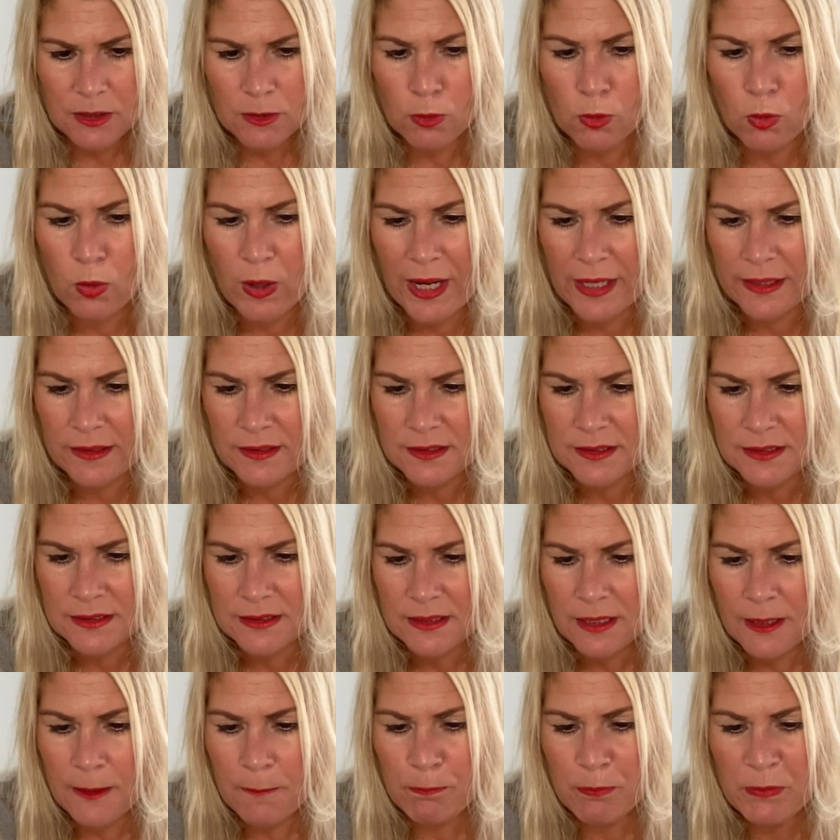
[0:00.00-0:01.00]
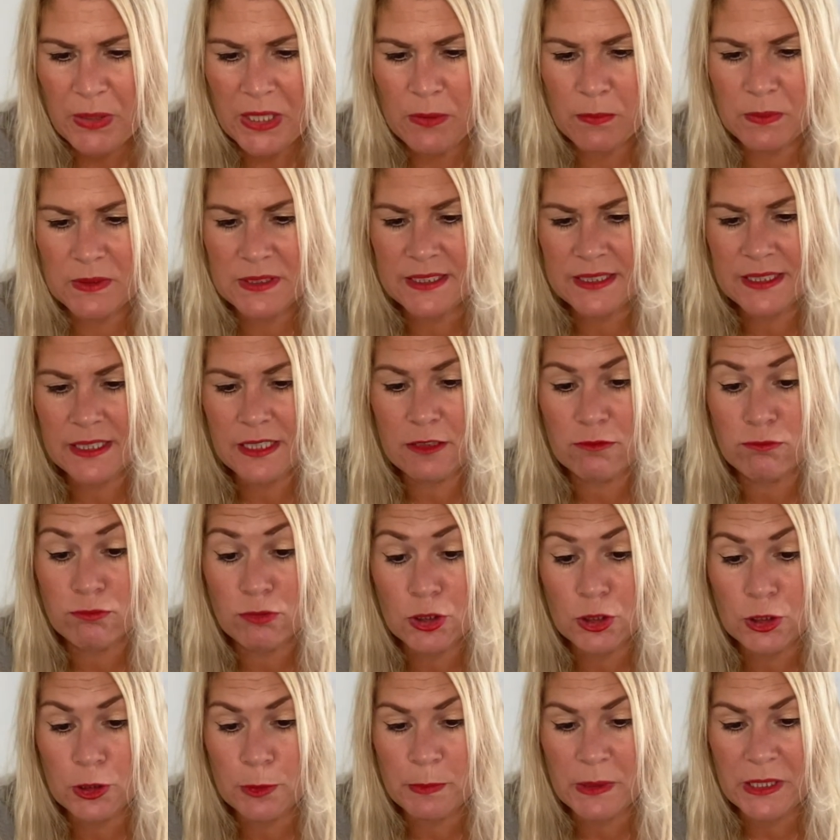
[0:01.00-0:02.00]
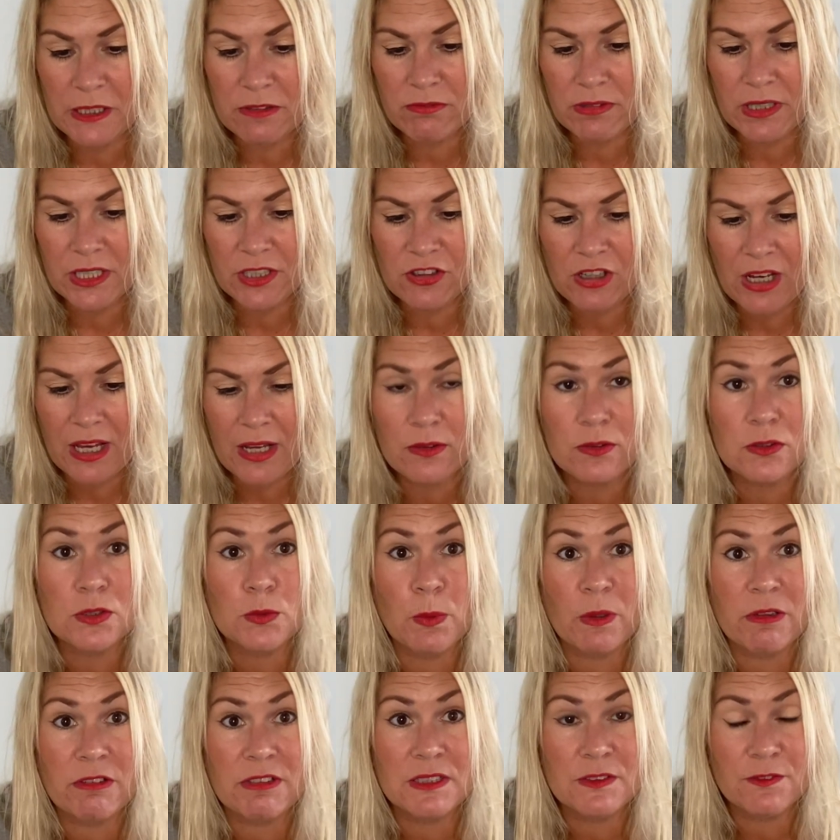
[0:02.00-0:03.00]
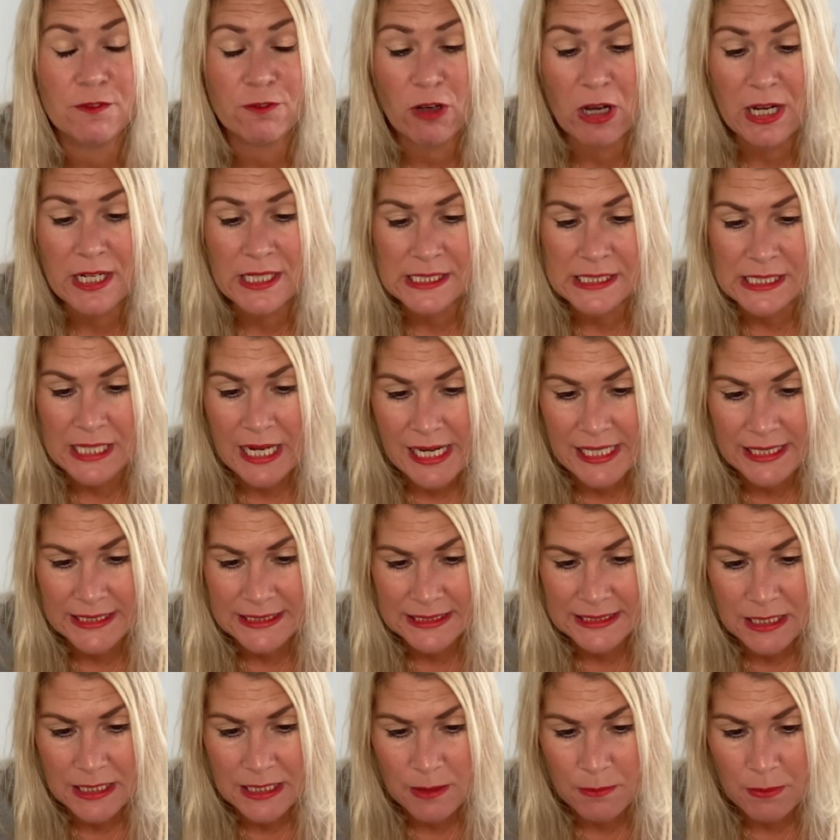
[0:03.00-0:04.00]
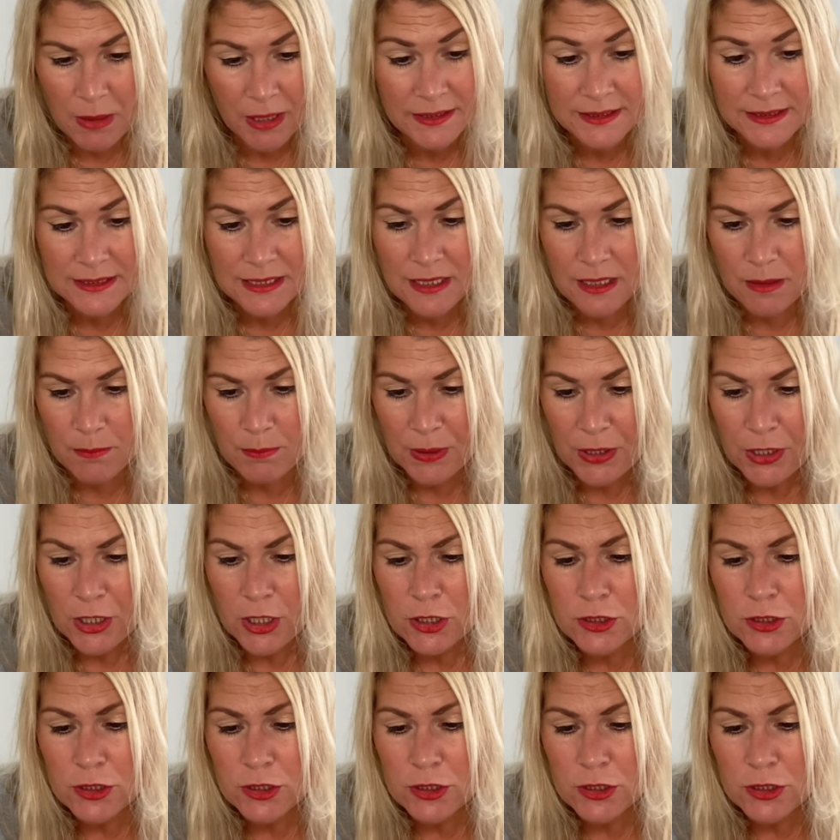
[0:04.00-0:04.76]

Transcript: Or else he would see a room in a rich house where his friend lay asleep,